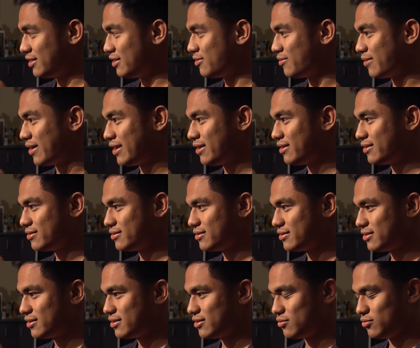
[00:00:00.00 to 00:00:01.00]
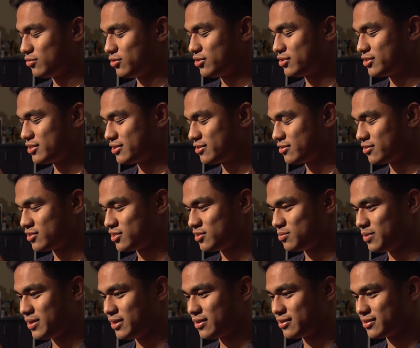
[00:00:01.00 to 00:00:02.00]
mum and dad in the back of my mind. I
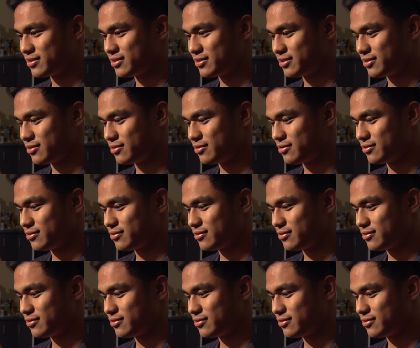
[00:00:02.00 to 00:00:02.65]
just miss the island of